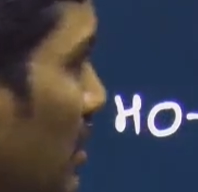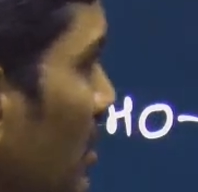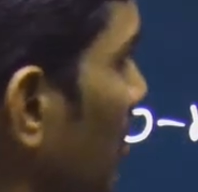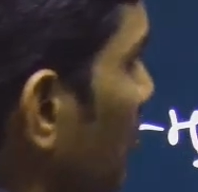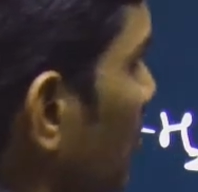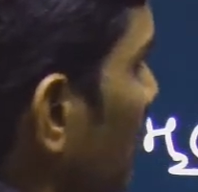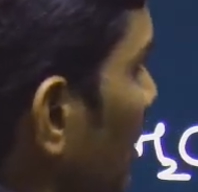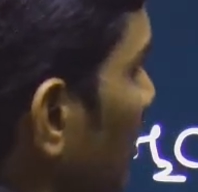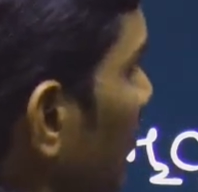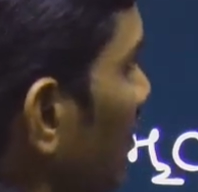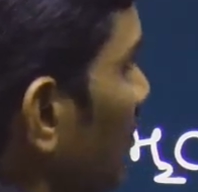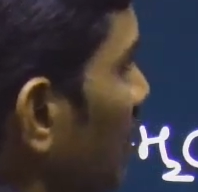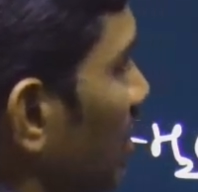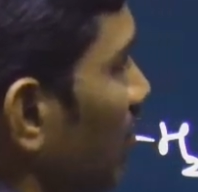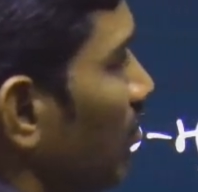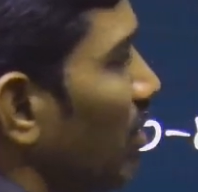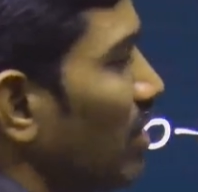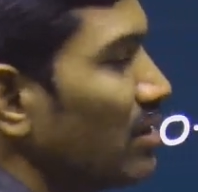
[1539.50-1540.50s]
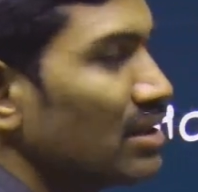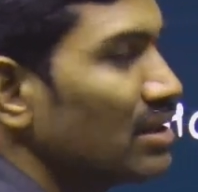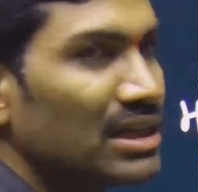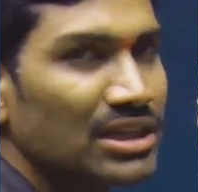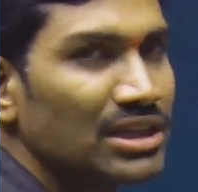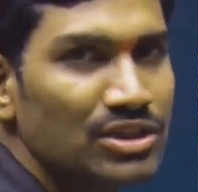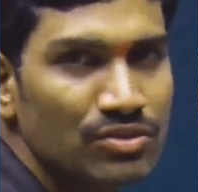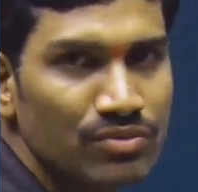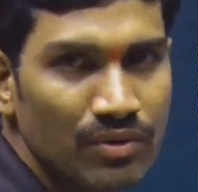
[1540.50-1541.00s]
Now there will be a bond that
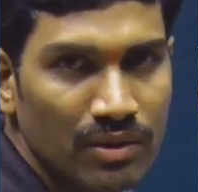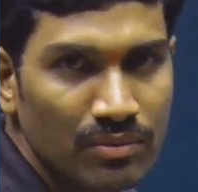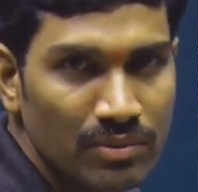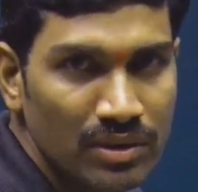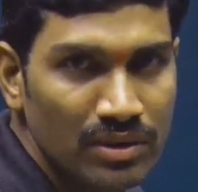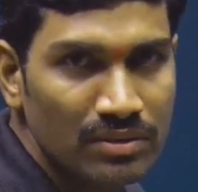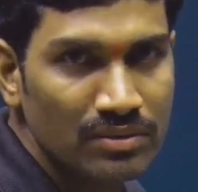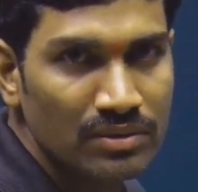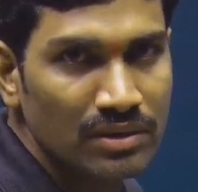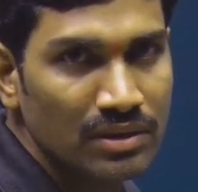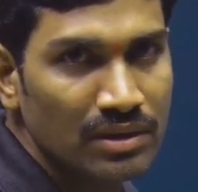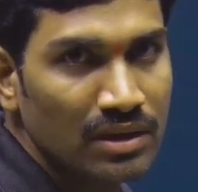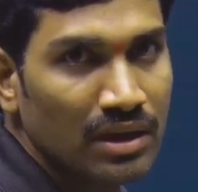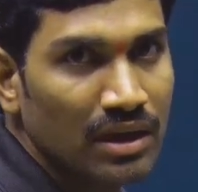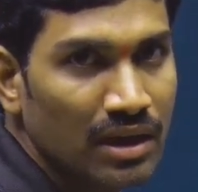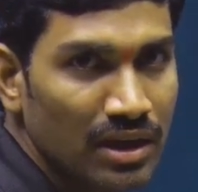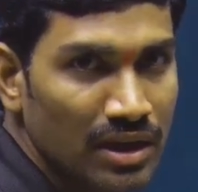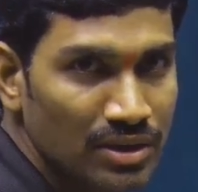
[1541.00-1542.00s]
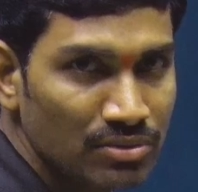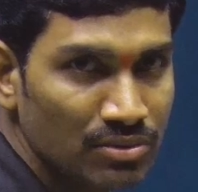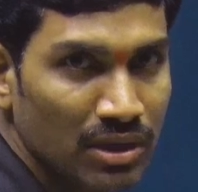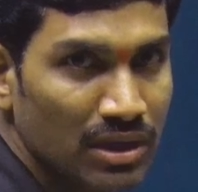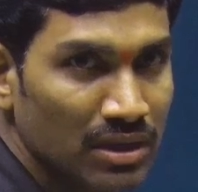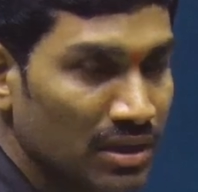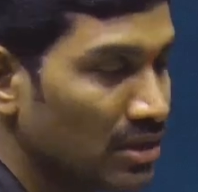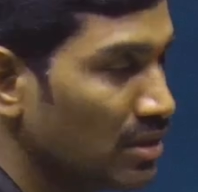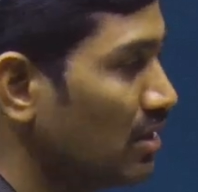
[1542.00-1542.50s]
is formed. Understood or
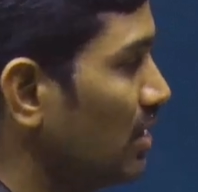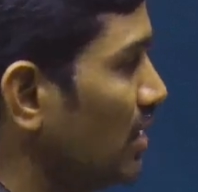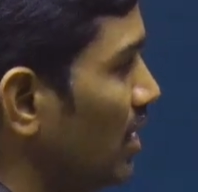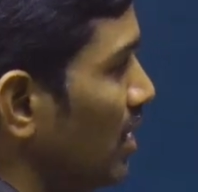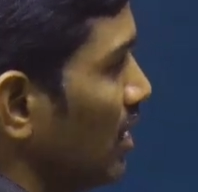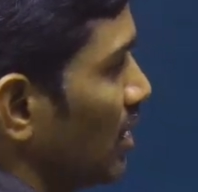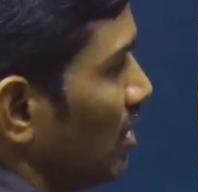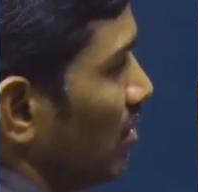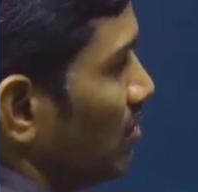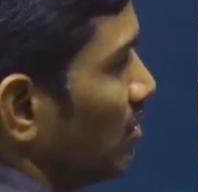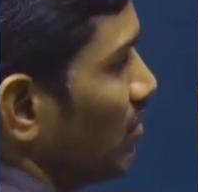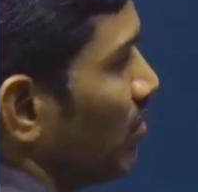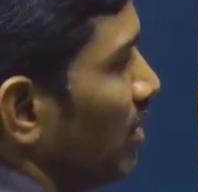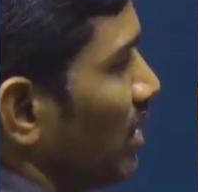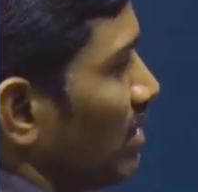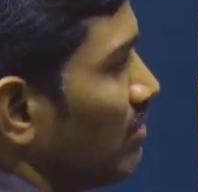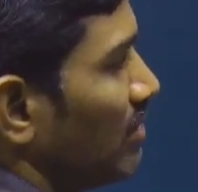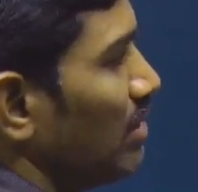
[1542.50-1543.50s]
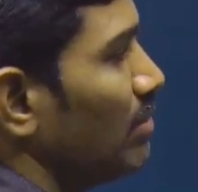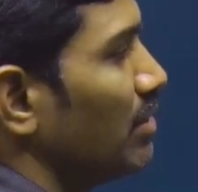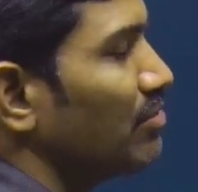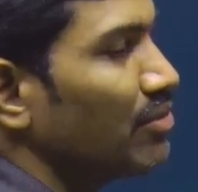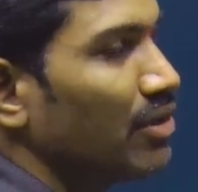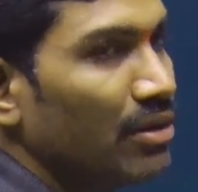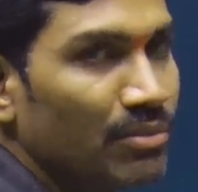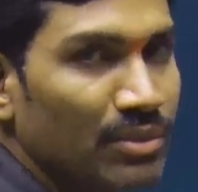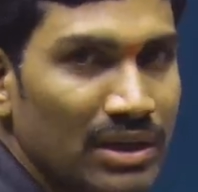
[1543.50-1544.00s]
not? Now the bond will be
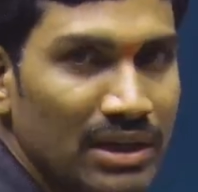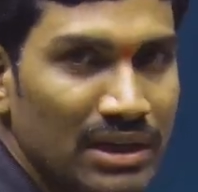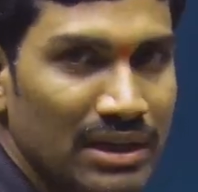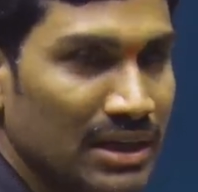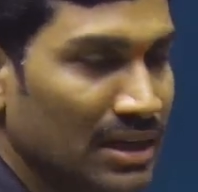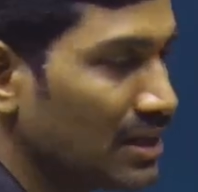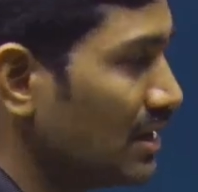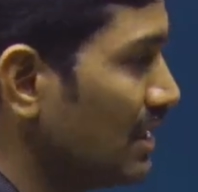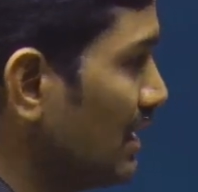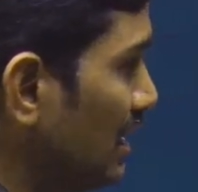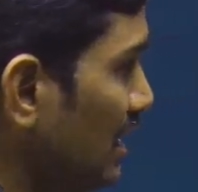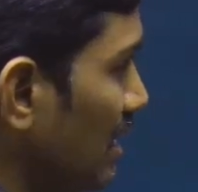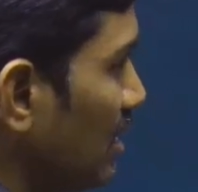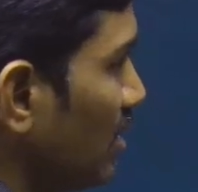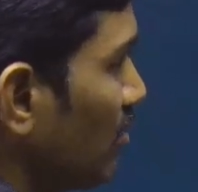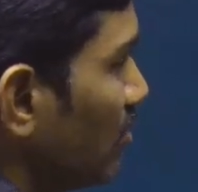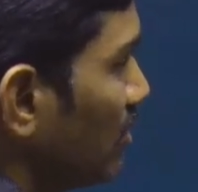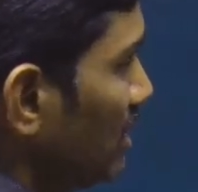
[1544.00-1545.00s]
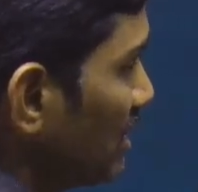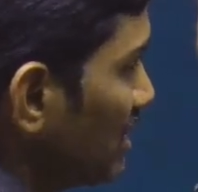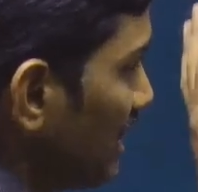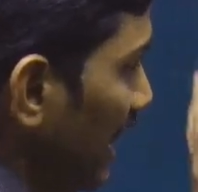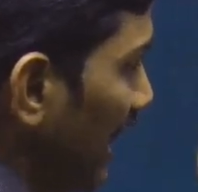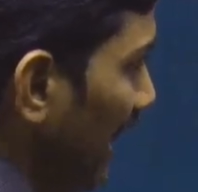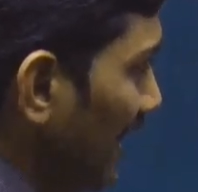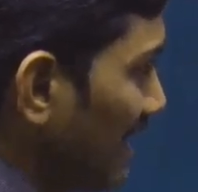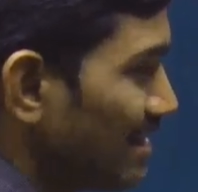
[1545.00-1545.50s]
formed here. Now this
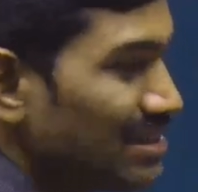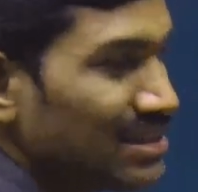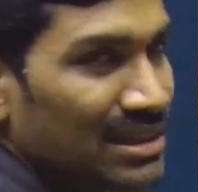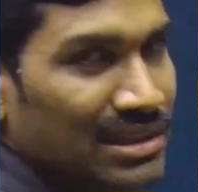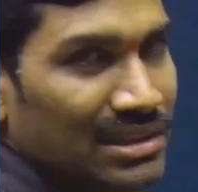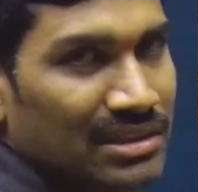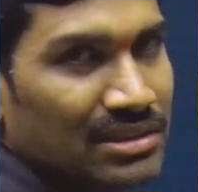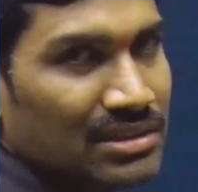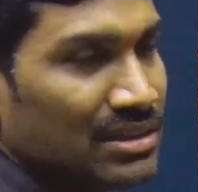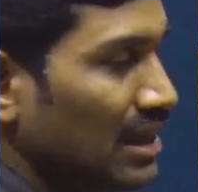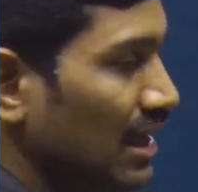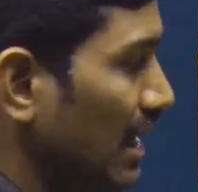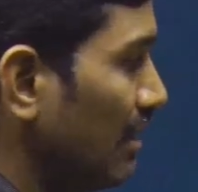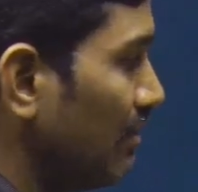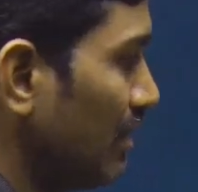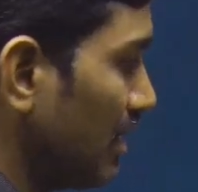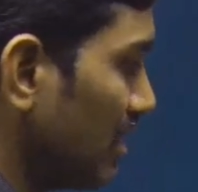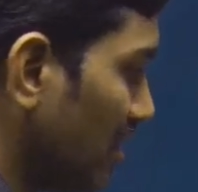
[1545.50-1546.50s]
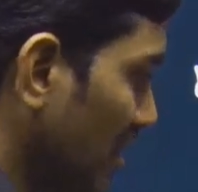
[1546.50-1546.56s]
as it is, I will draw